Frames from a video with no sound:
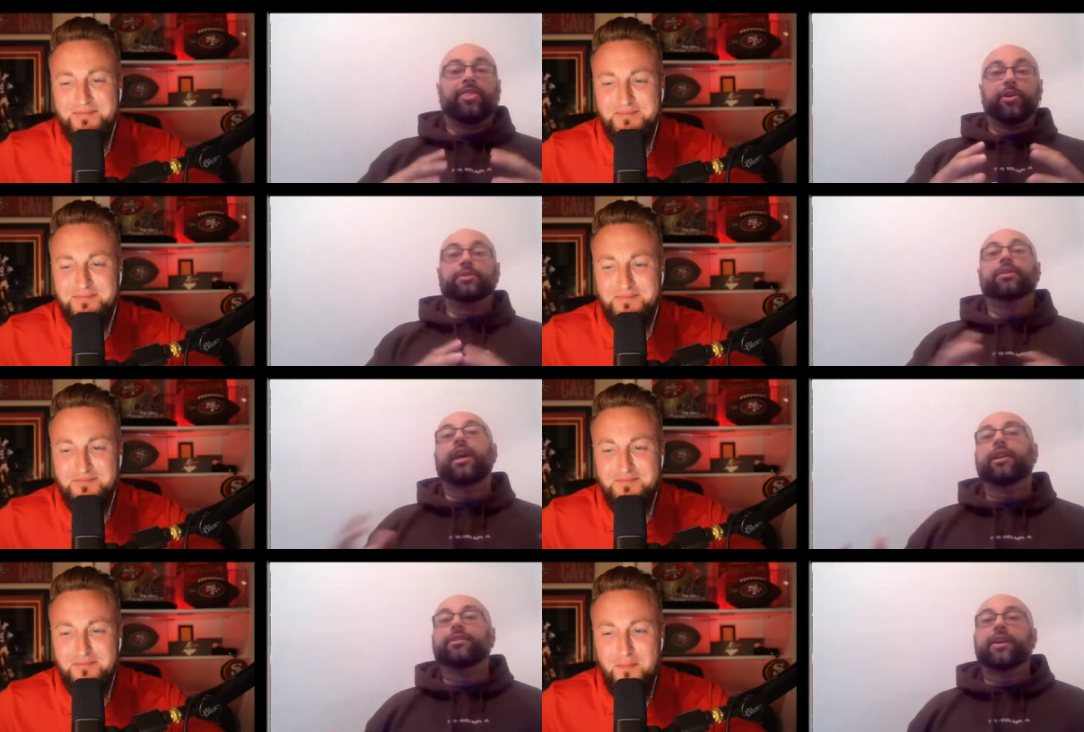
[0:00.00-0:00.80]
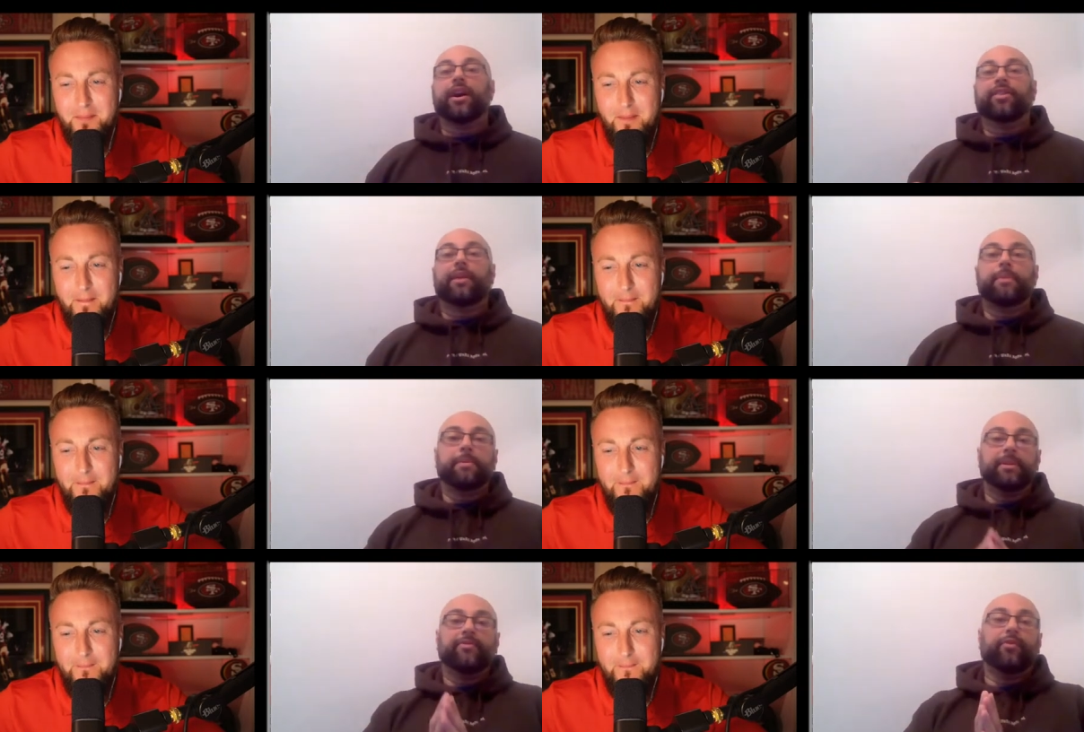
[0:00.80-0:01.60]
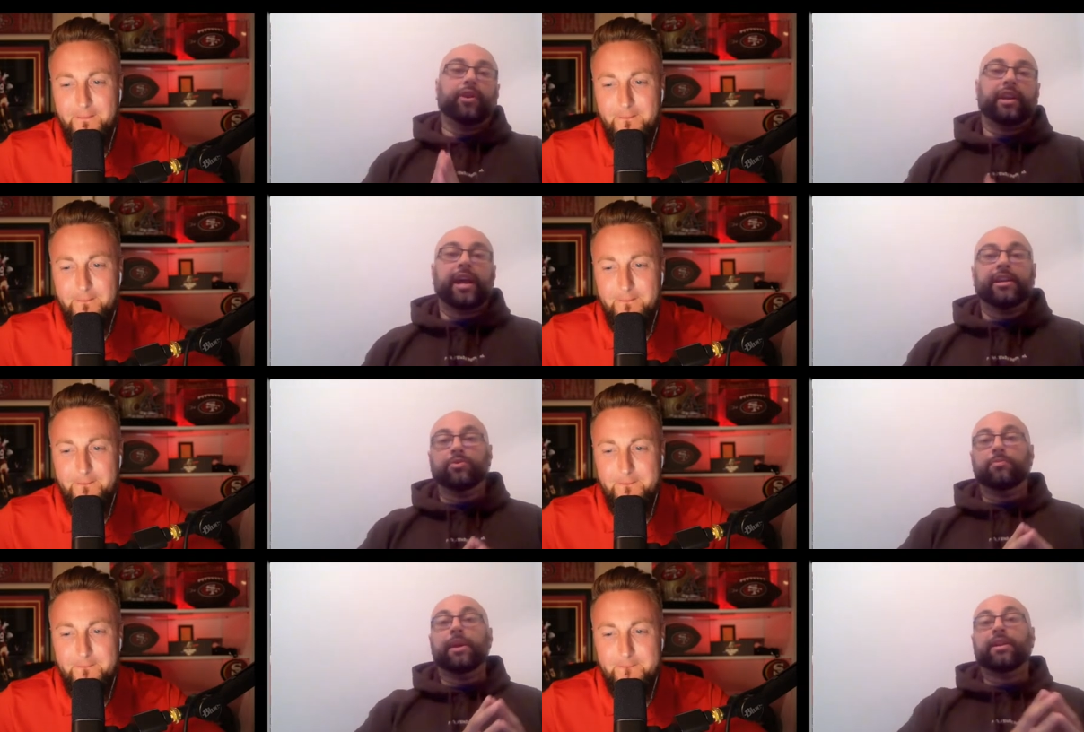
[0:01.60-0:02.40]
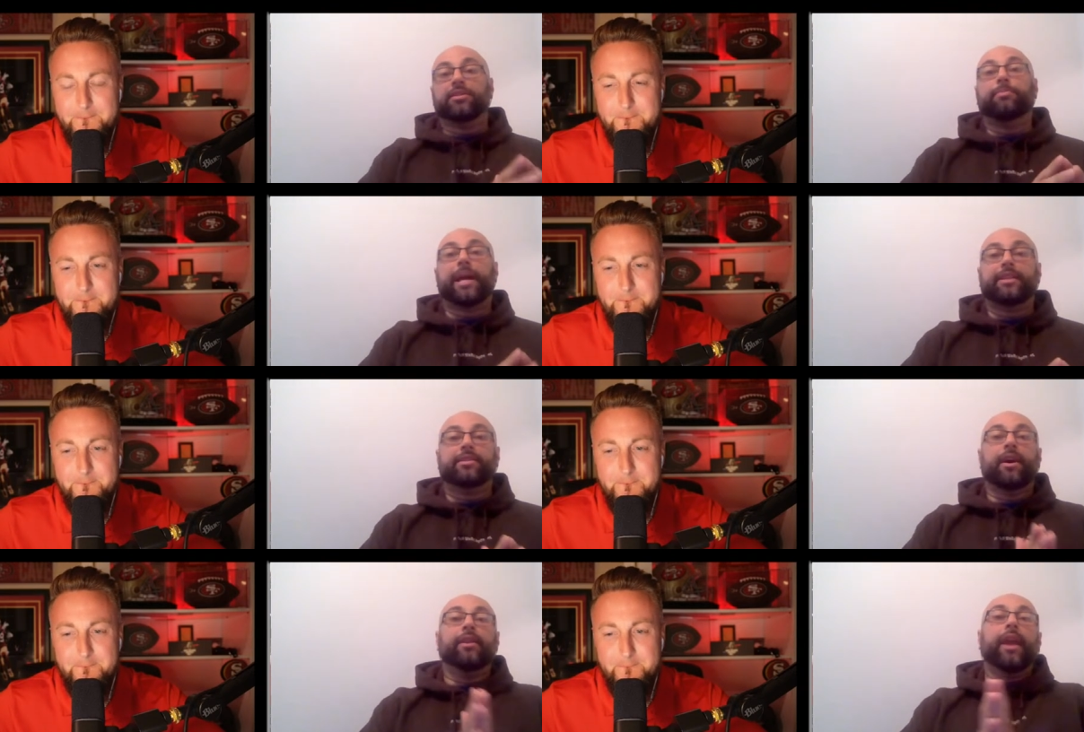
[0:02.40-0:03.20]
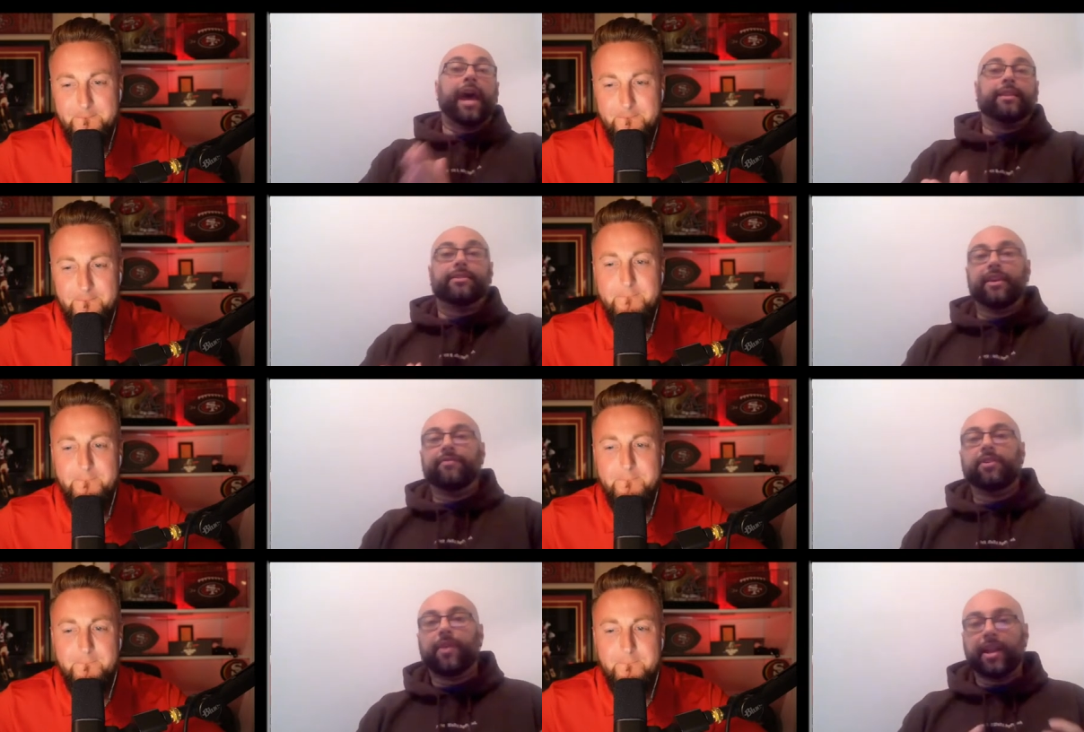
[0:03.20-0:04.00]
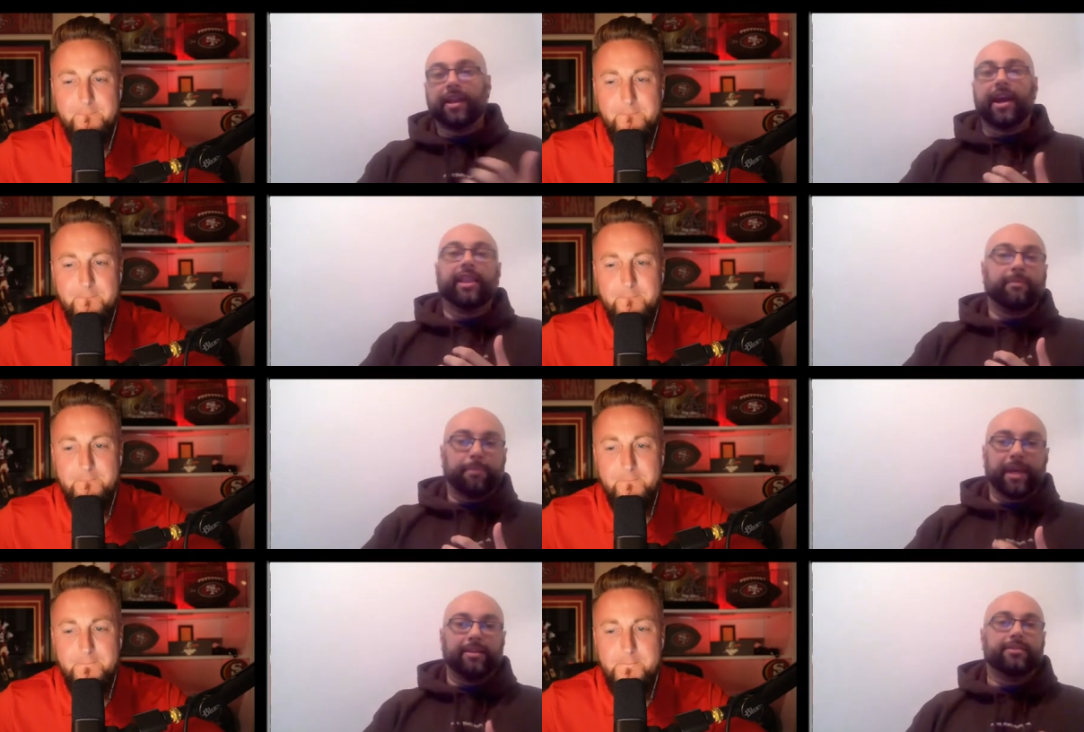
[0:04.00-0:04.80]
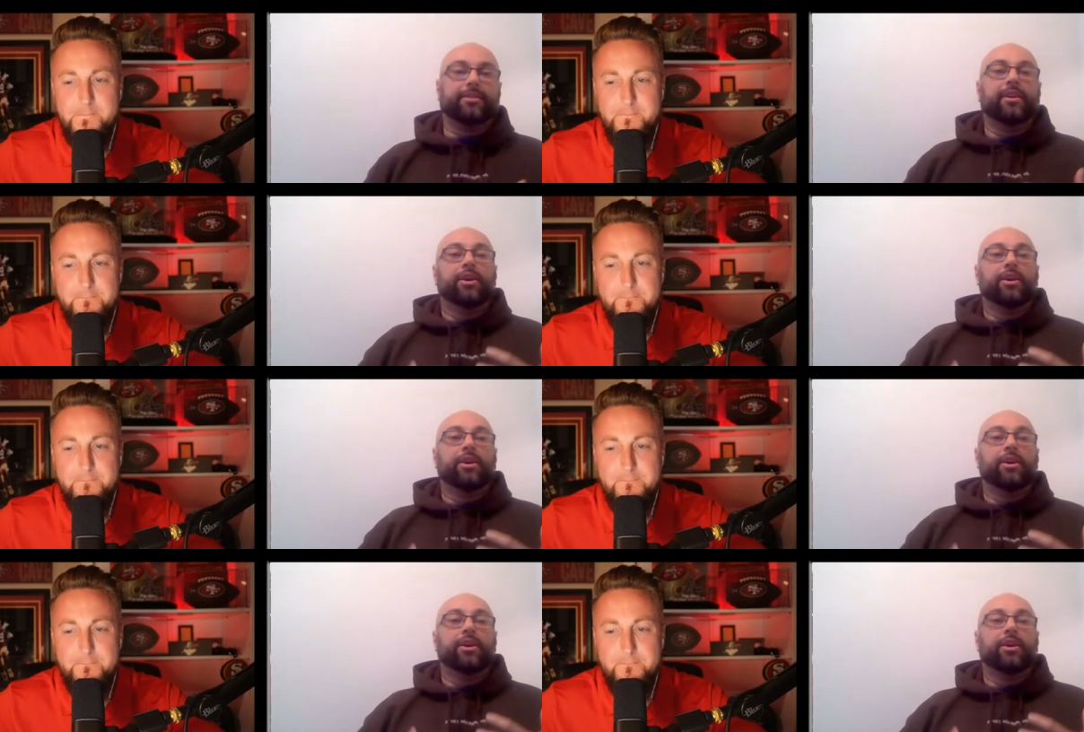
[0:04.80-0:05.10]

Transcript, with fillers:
Speaker 1: There was a lot of talk that maybe the forty-niners would make a splash signing at safety, right? A guy like Bates